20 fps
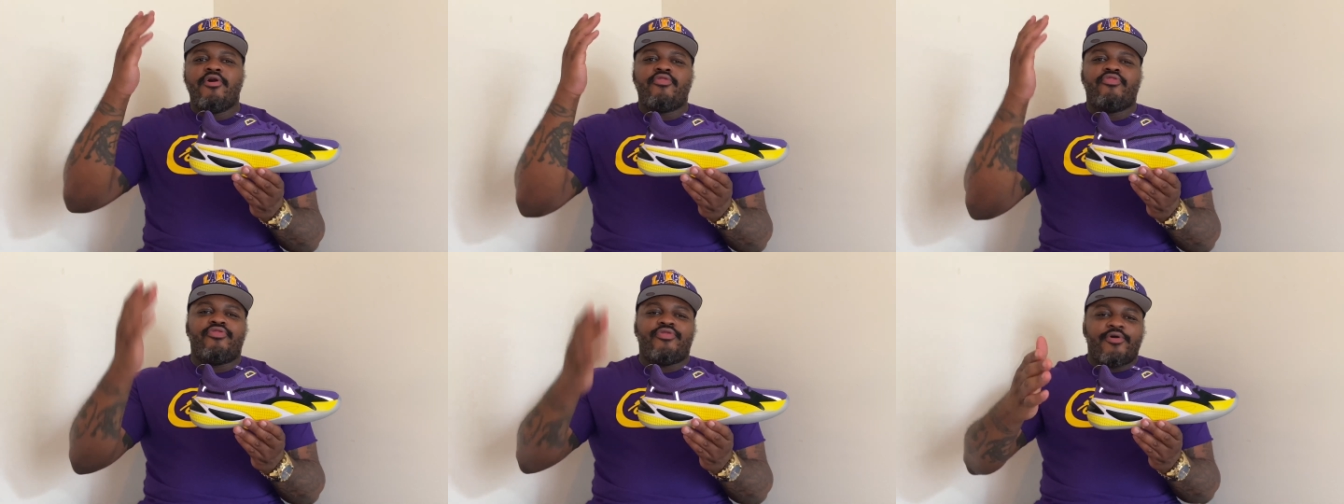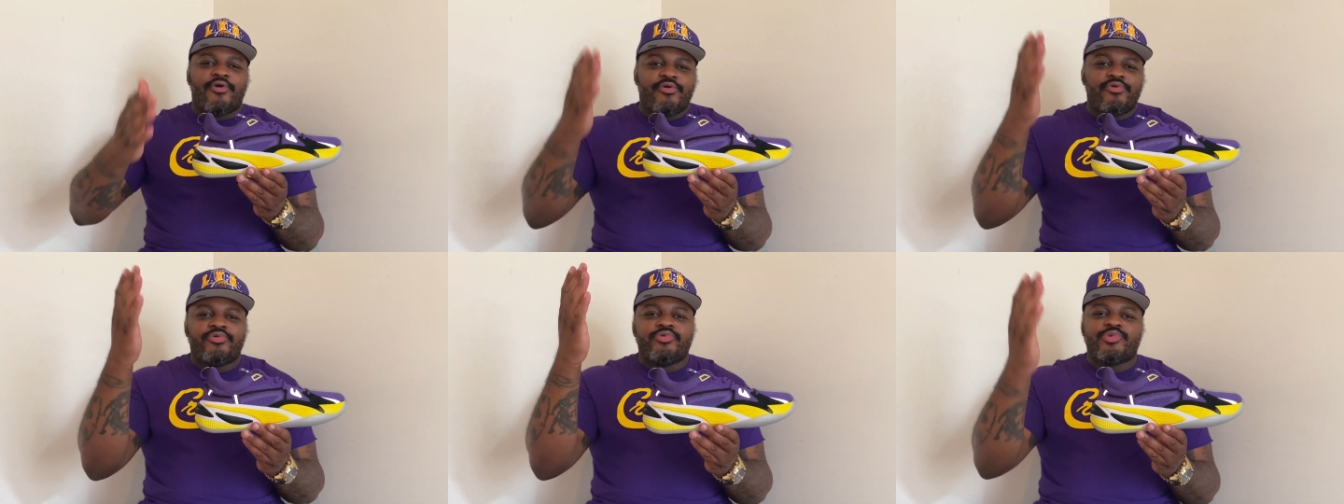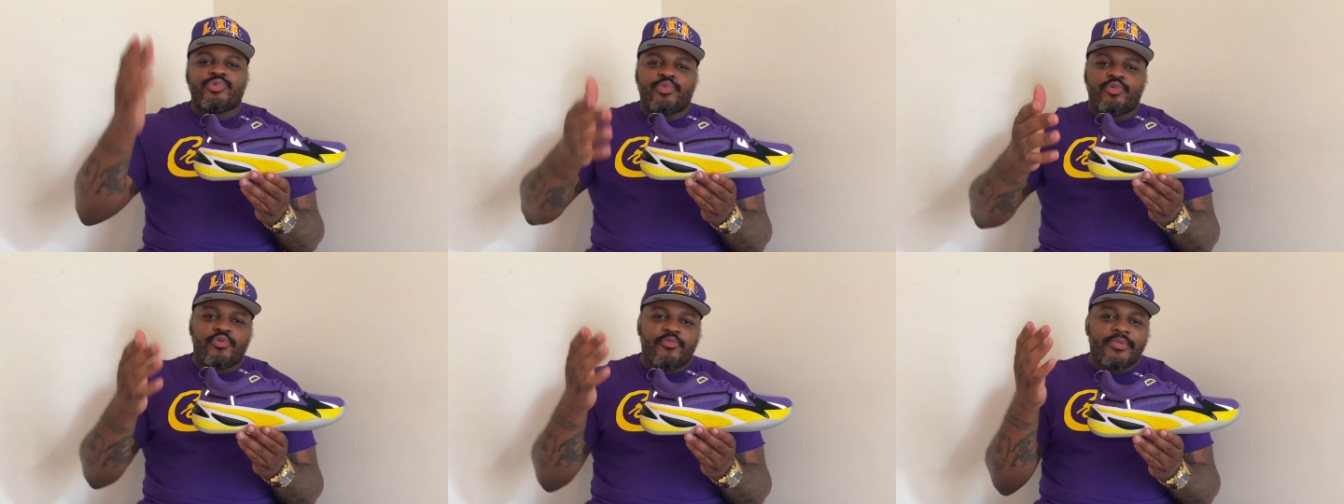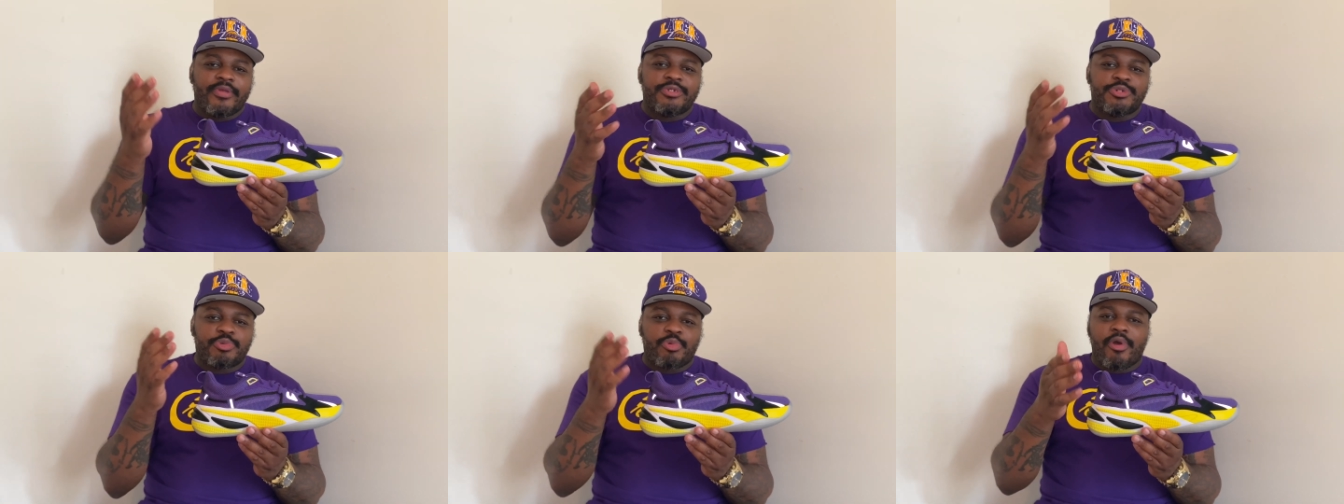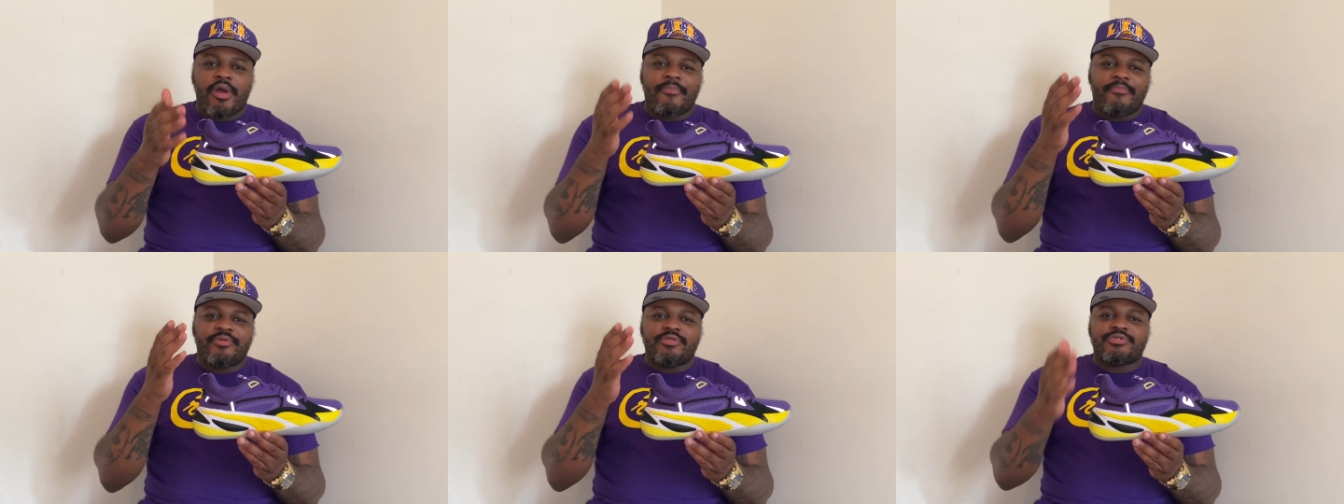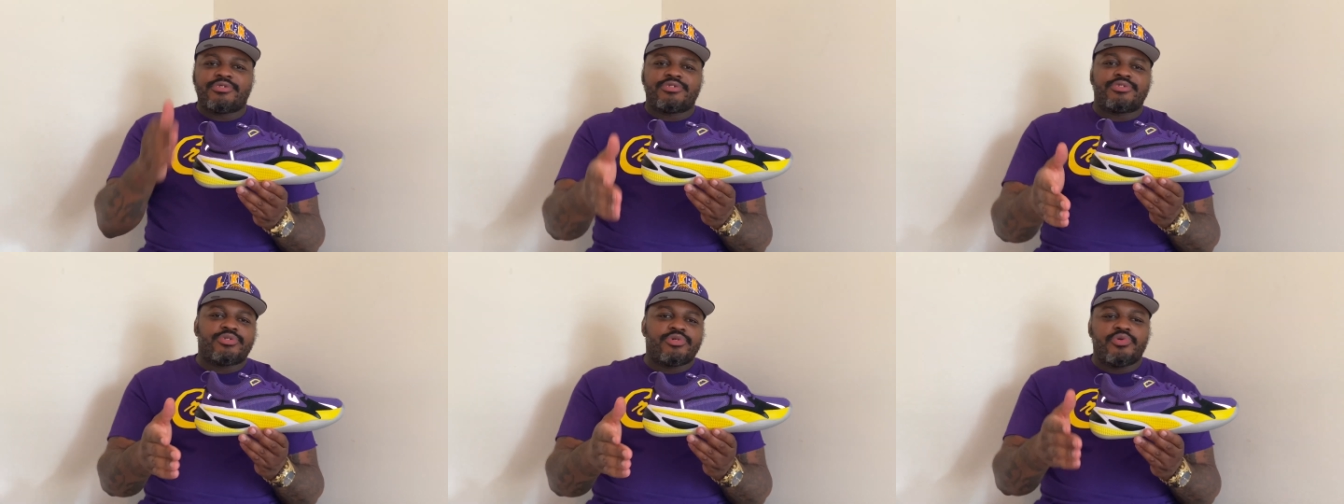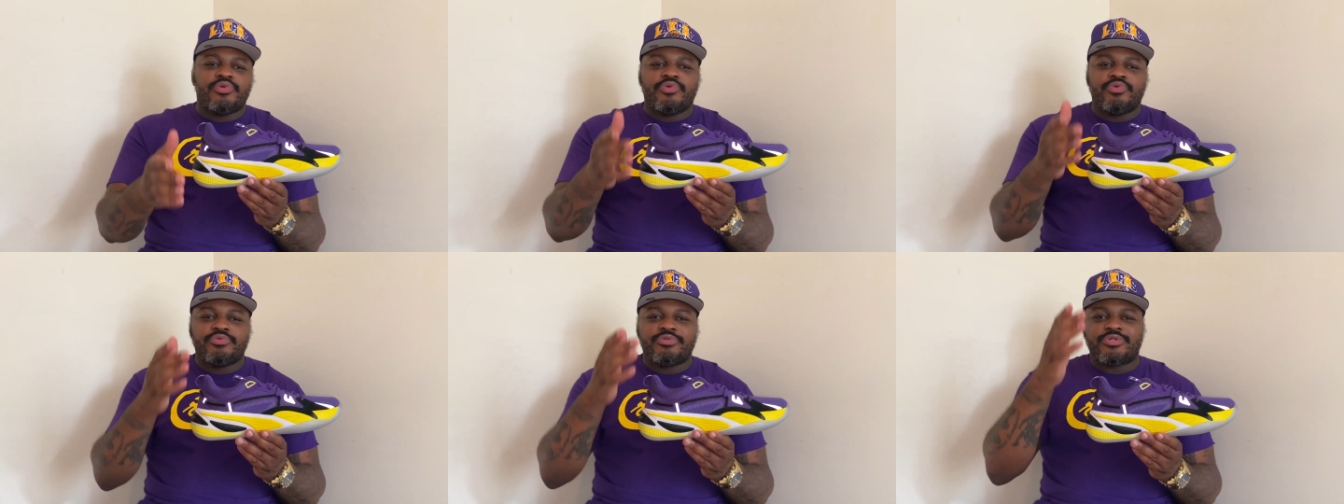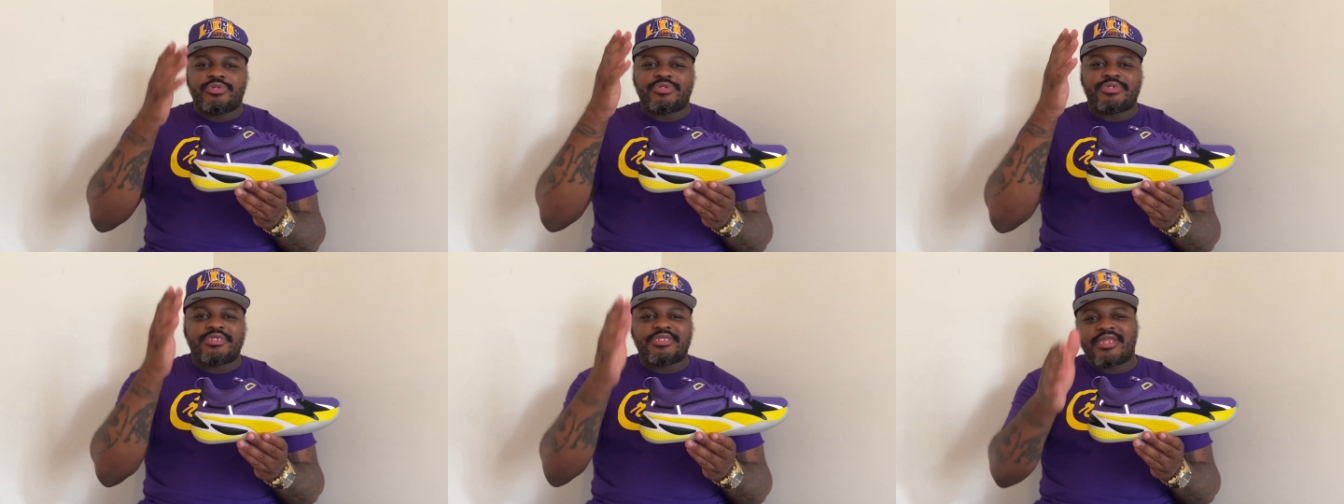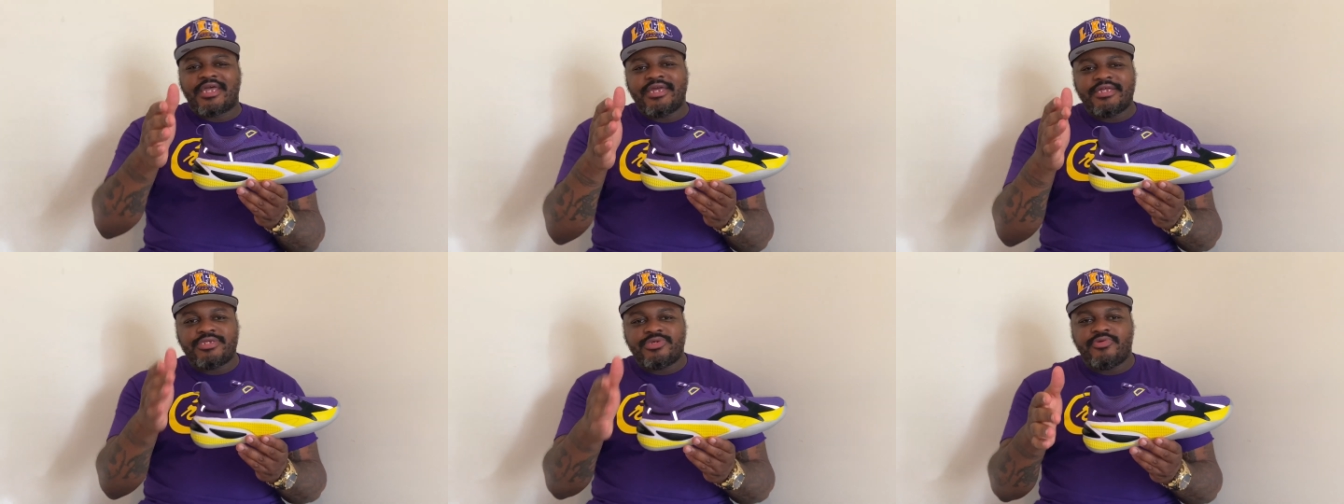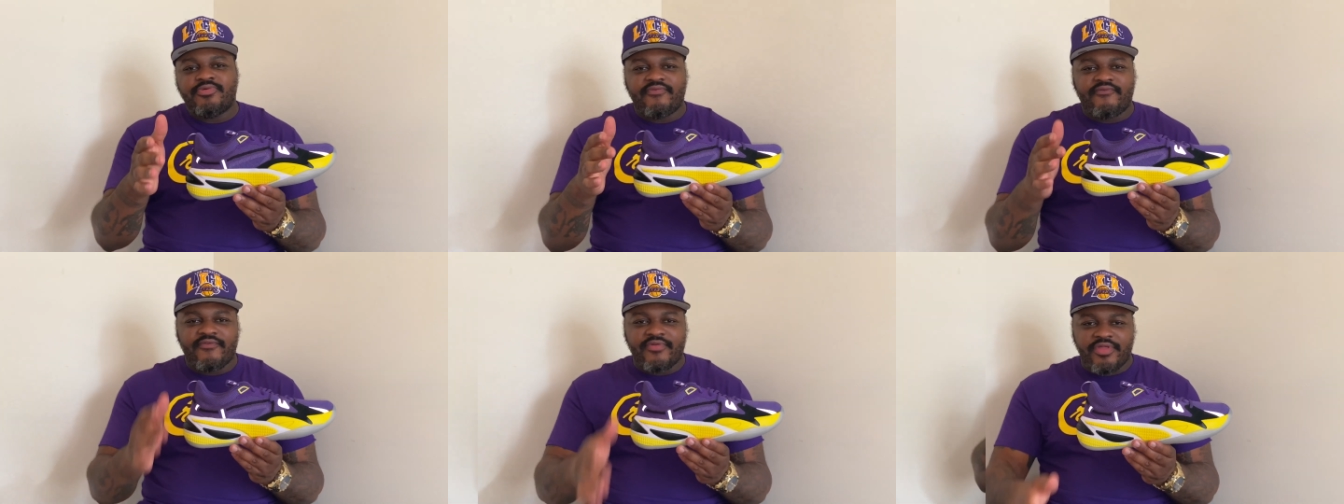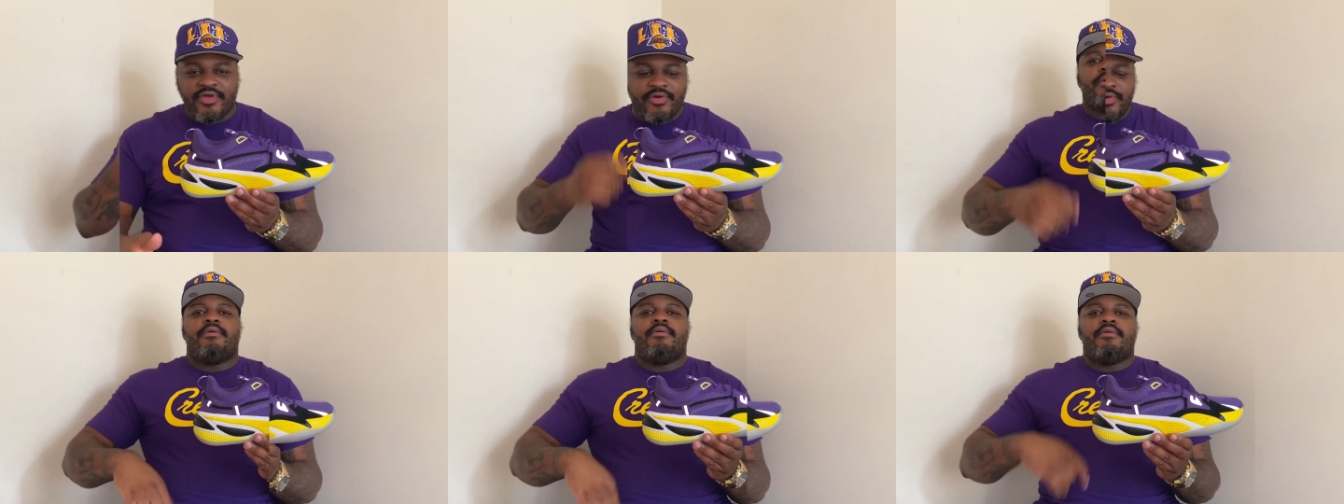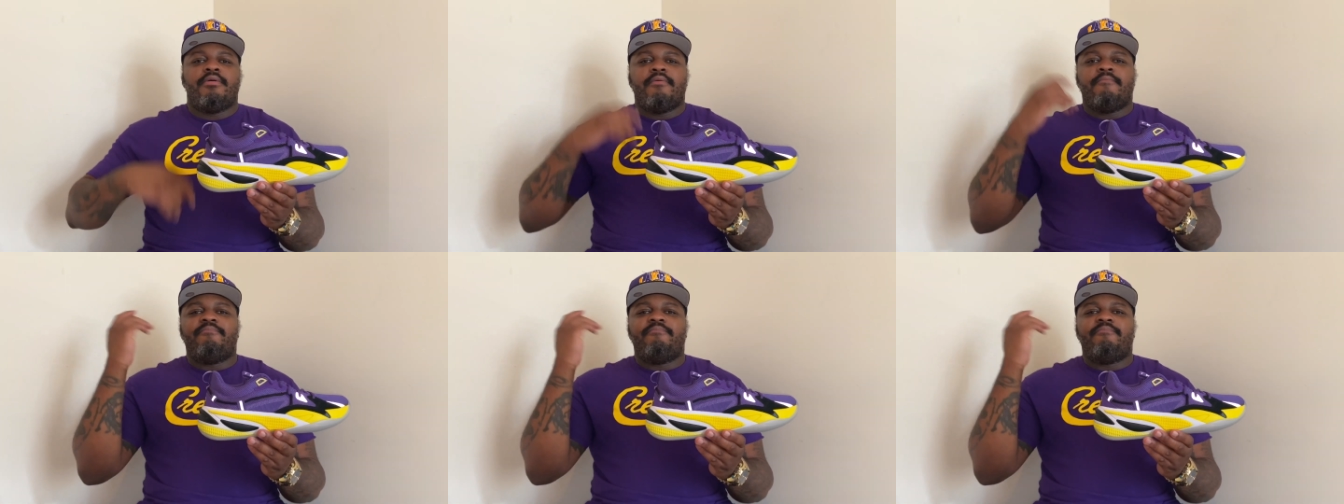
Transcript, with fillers: Those will be dropping soon, so stay tuned for those.